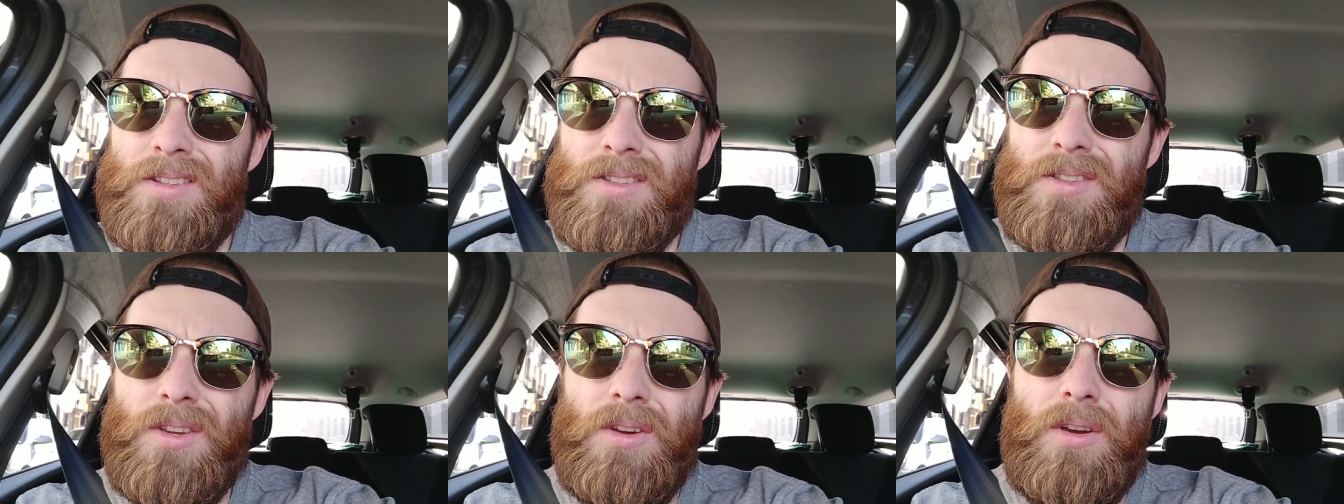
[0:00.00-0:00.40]

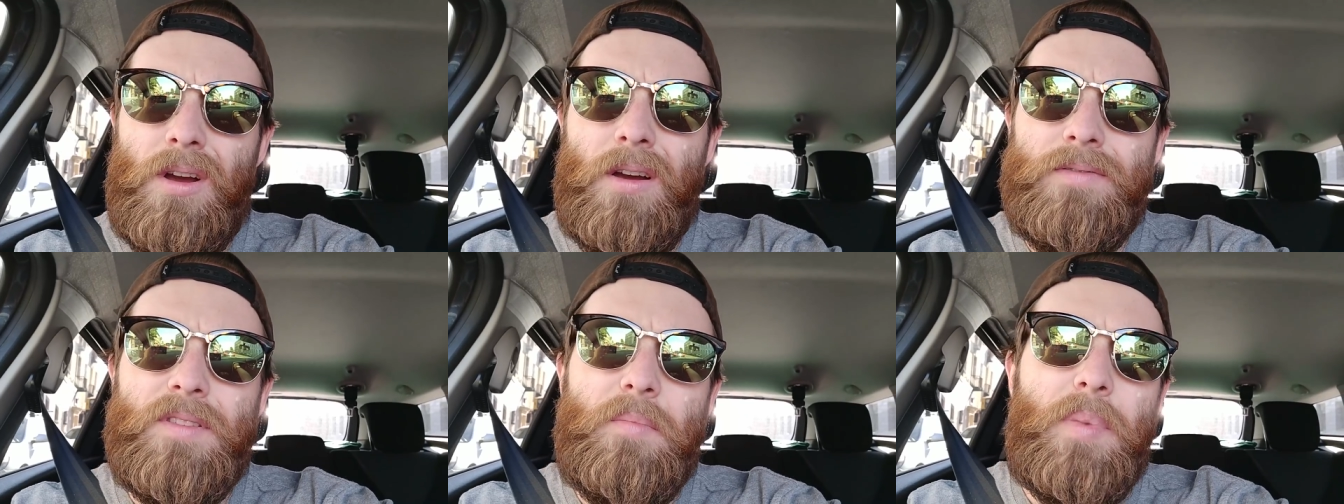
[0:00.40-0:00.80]
So
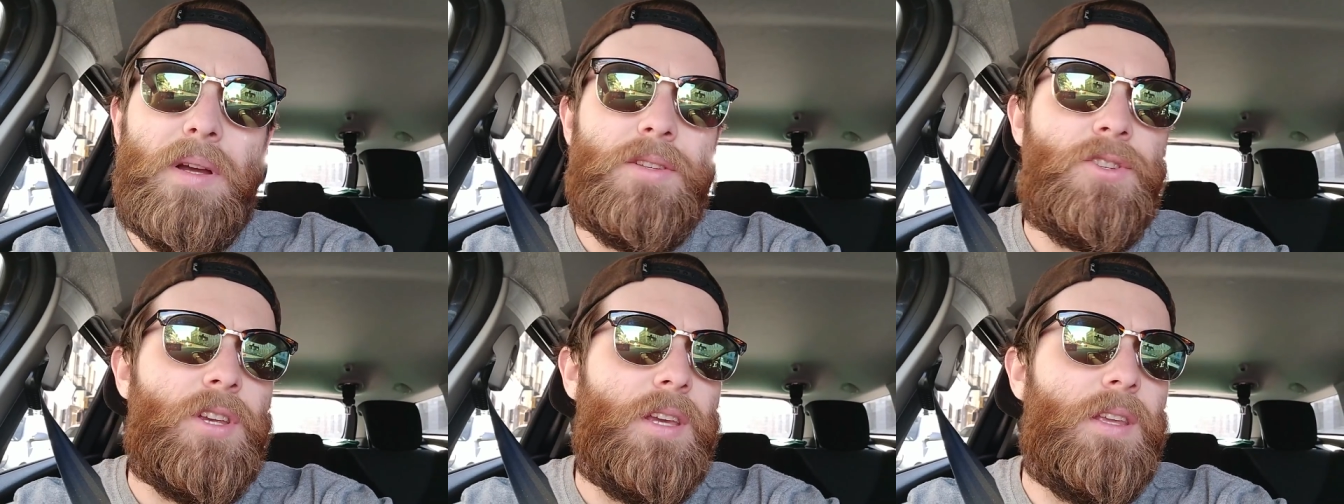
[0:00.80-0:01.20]
after
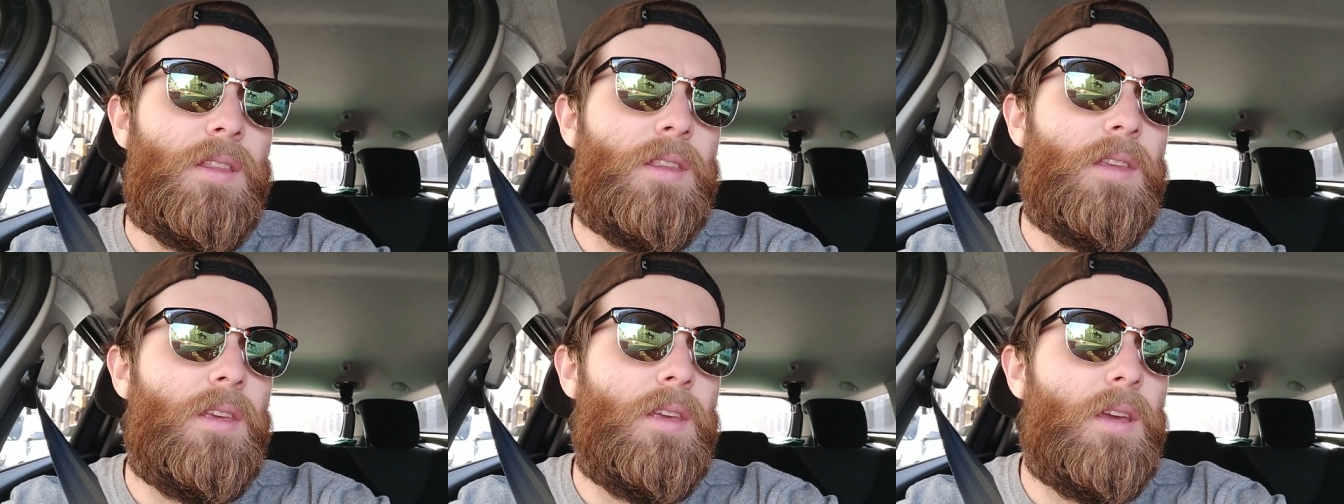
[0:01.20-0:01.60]
punching
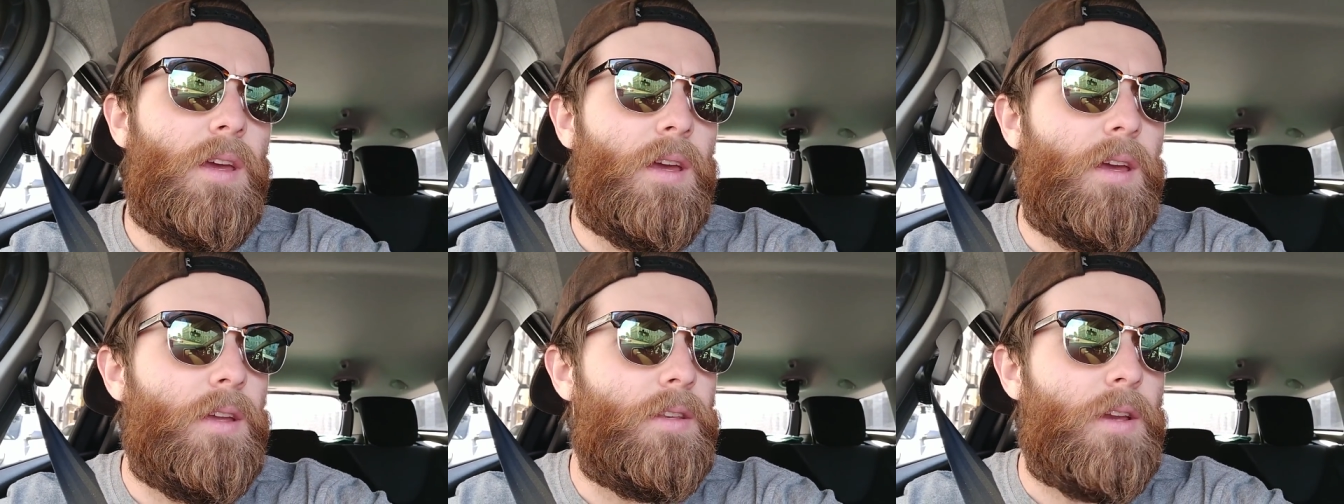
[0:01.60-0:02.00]
in the
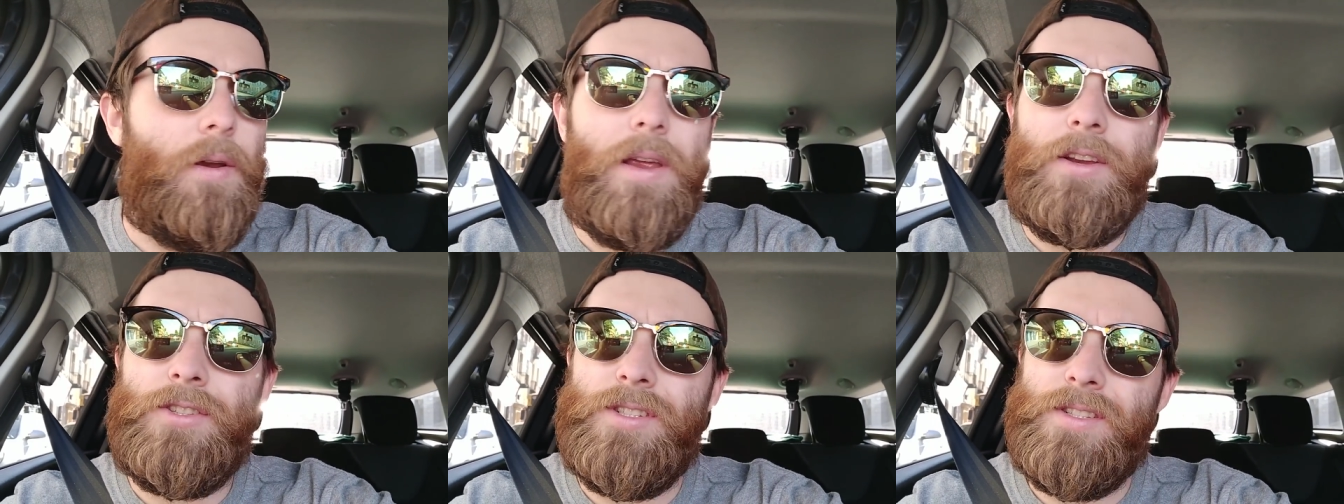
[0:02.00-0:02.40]
uh,
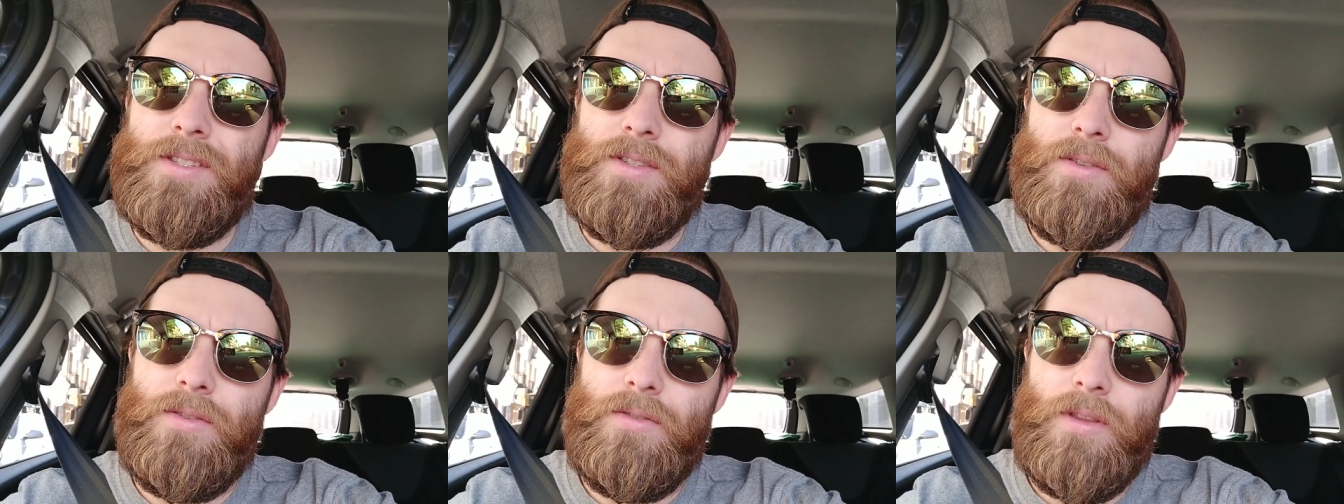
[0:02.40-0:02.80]
directions
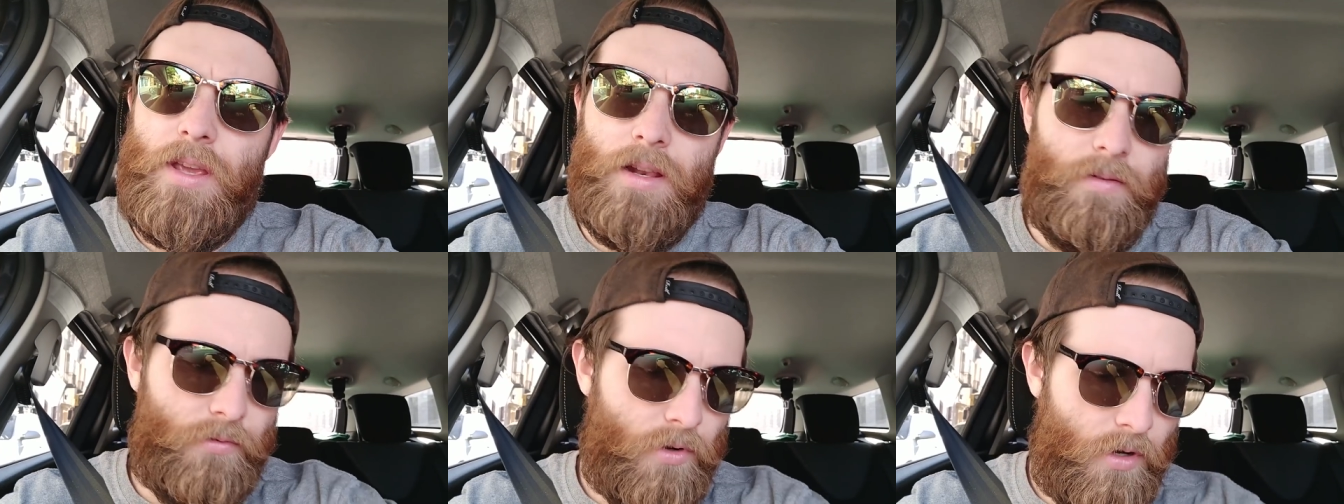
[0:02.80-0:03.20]
to the
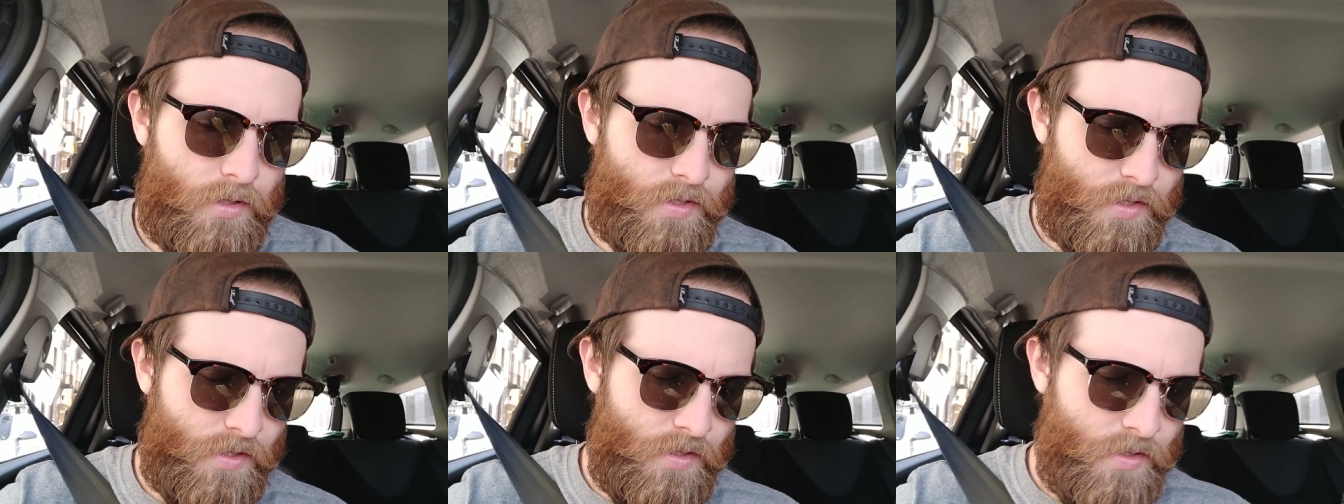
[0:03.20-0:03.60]
Hill of
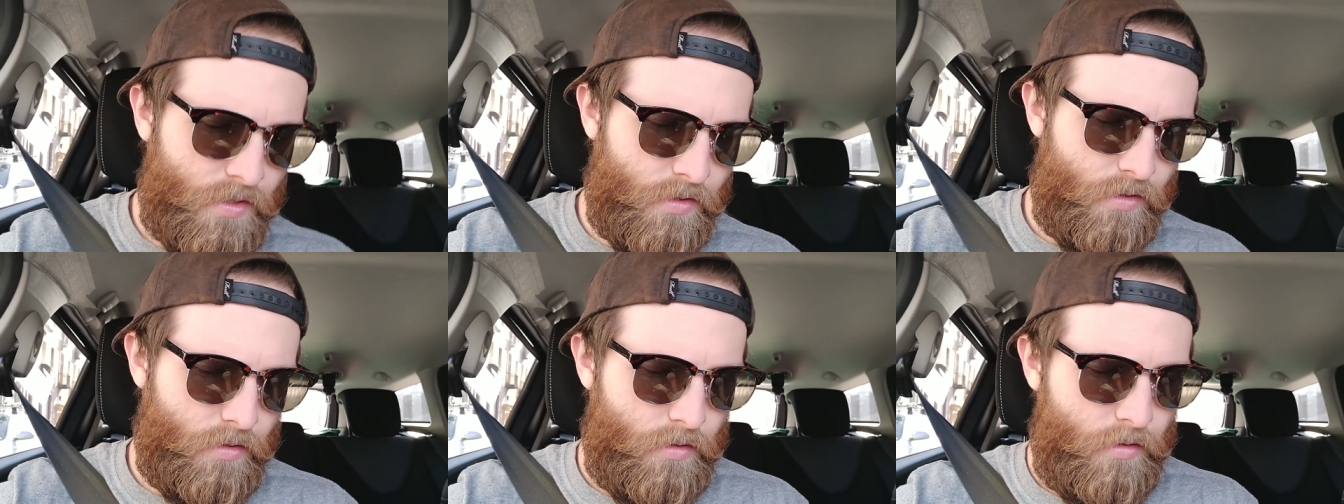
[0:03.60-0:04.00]

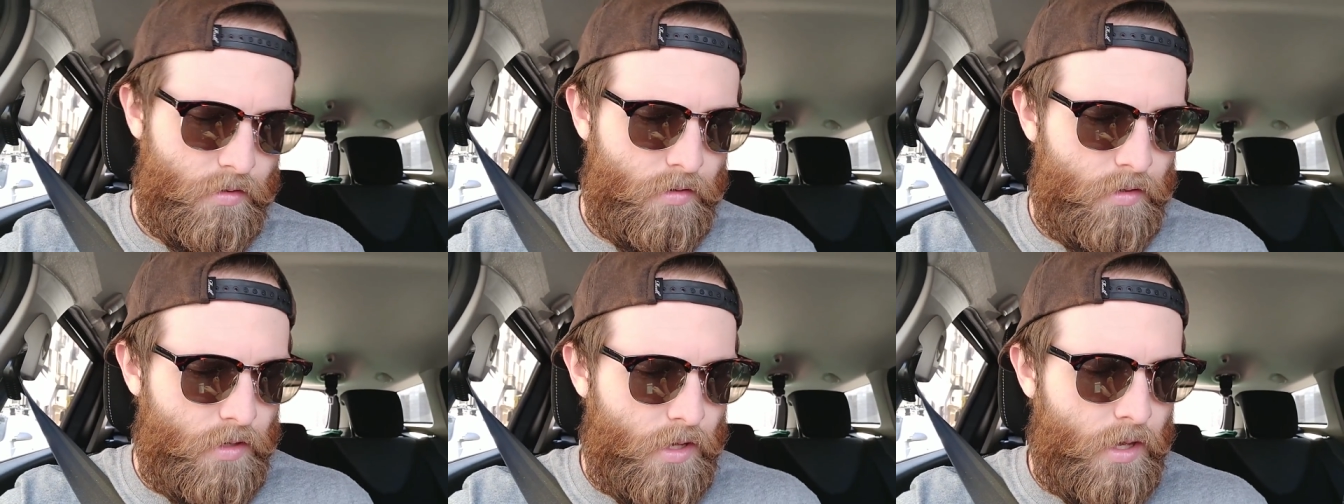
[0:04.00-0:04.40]
Crosses,
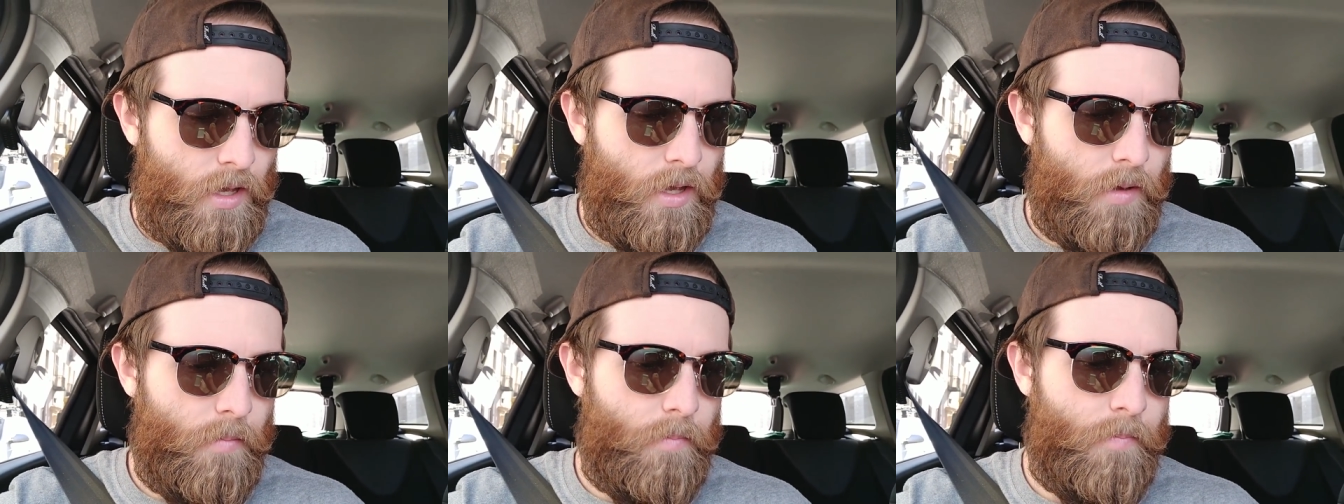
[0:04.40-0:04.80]

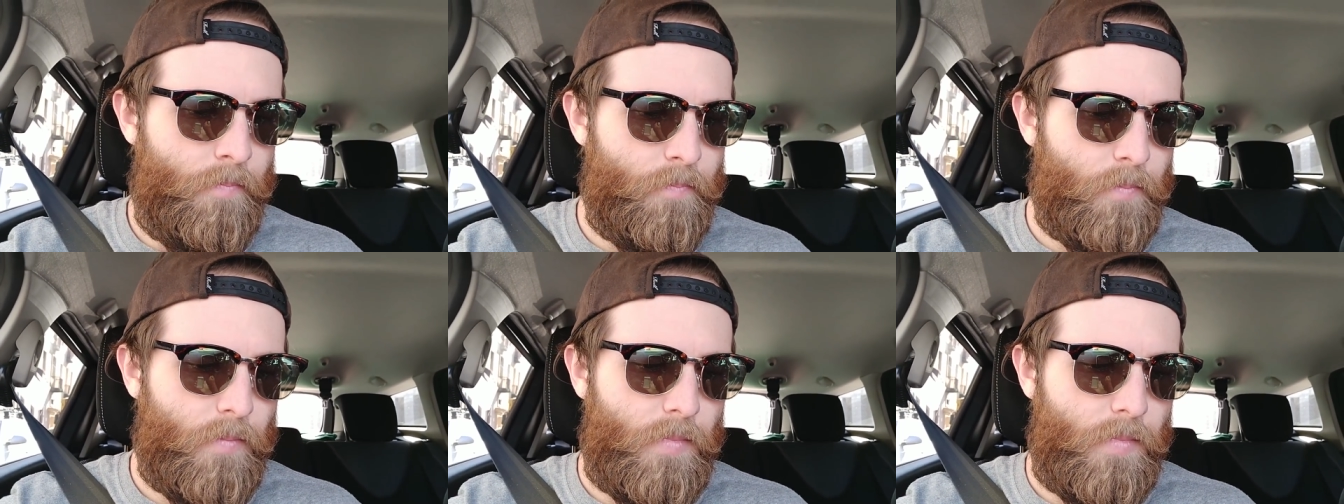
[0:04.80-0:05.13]
um,